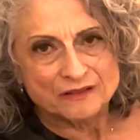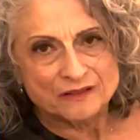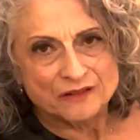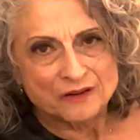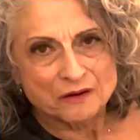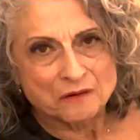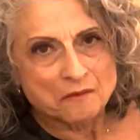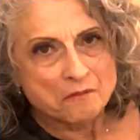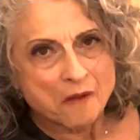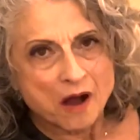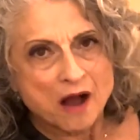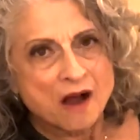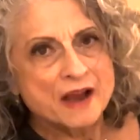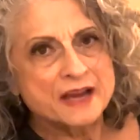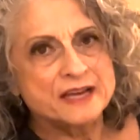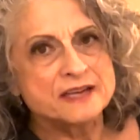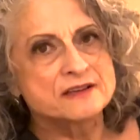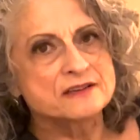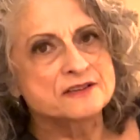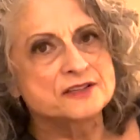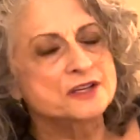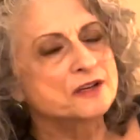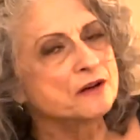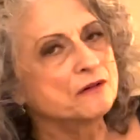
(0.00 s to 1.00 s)
your mind
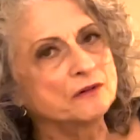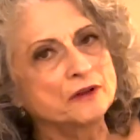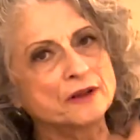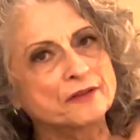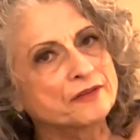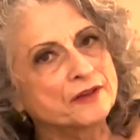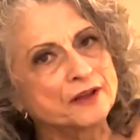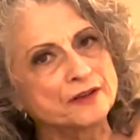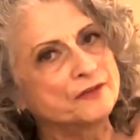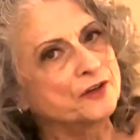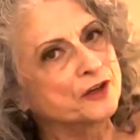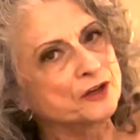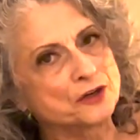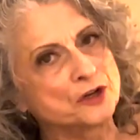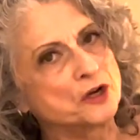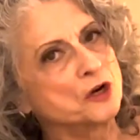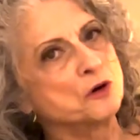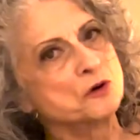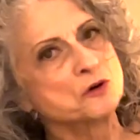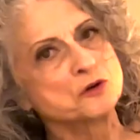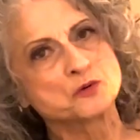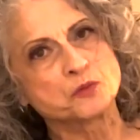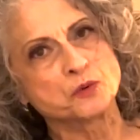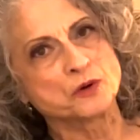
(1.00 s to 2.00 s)
is the only thing that
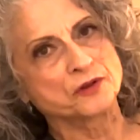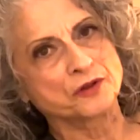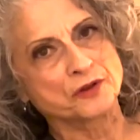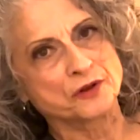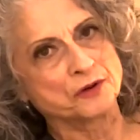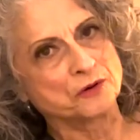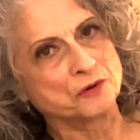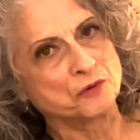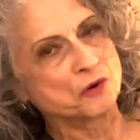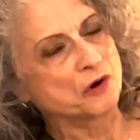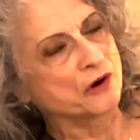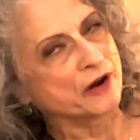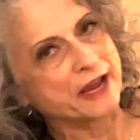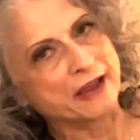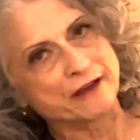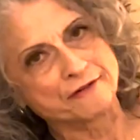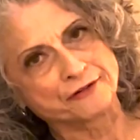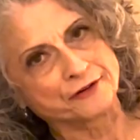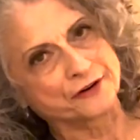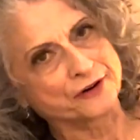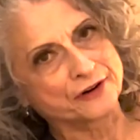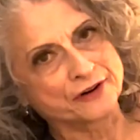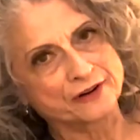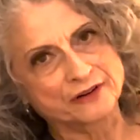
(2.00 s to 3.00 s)
goes with you
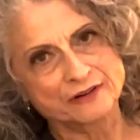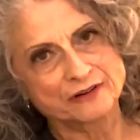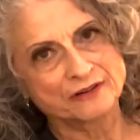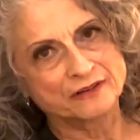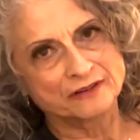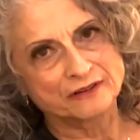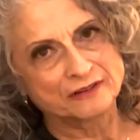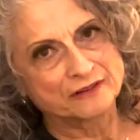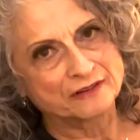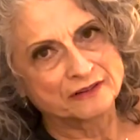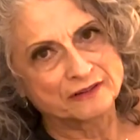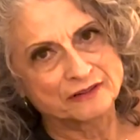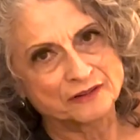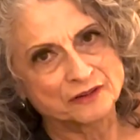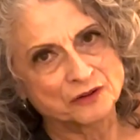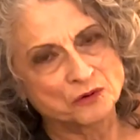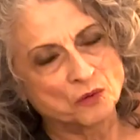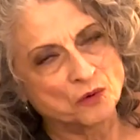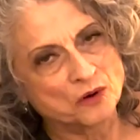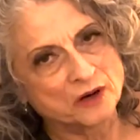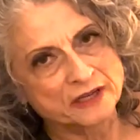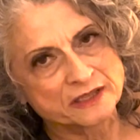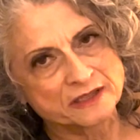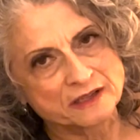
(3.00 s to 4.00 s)
wherever you
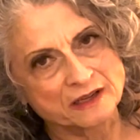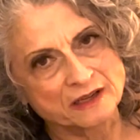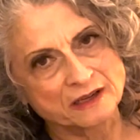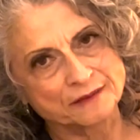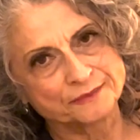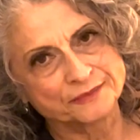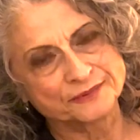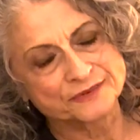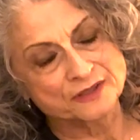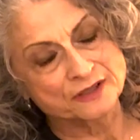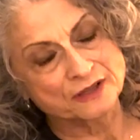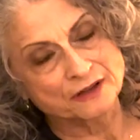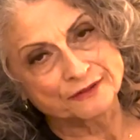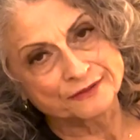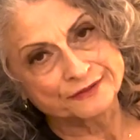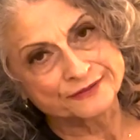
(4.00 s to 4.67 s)
wind up. So.